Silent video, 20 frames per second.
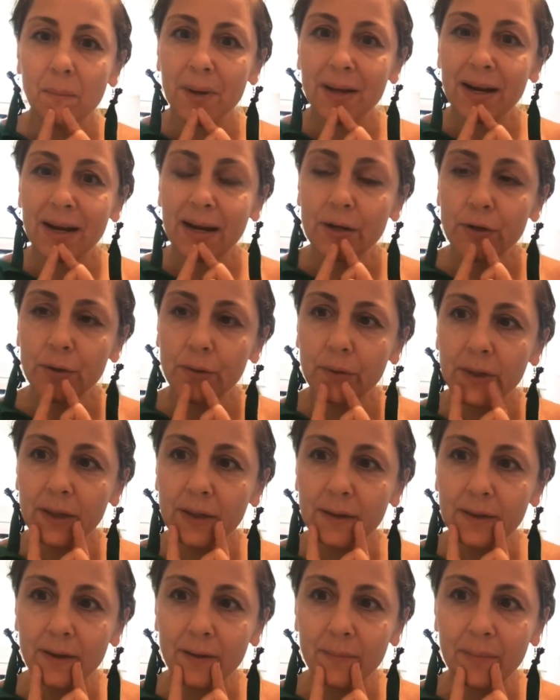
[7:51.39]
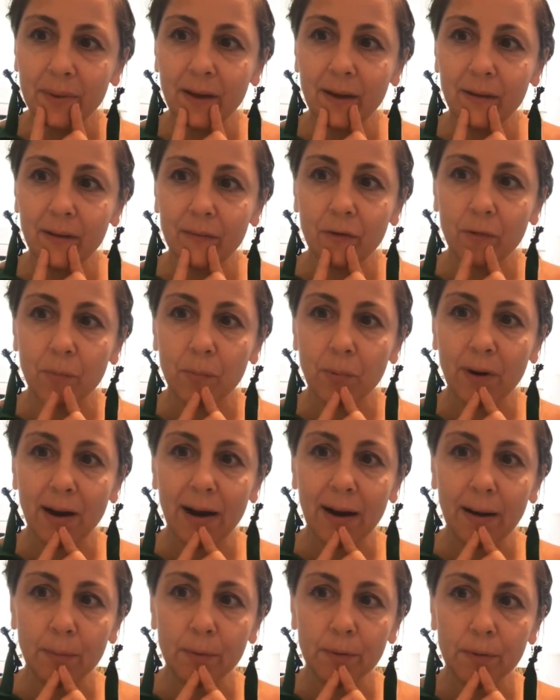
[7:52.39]
But I do think that a behavior
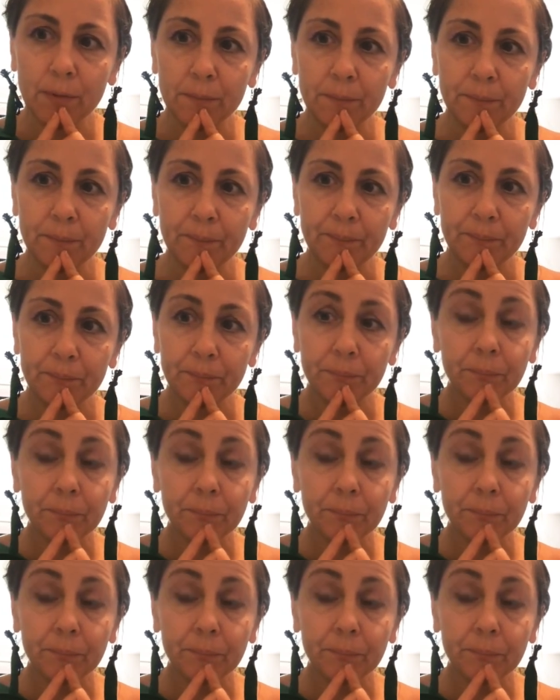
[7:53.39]
problem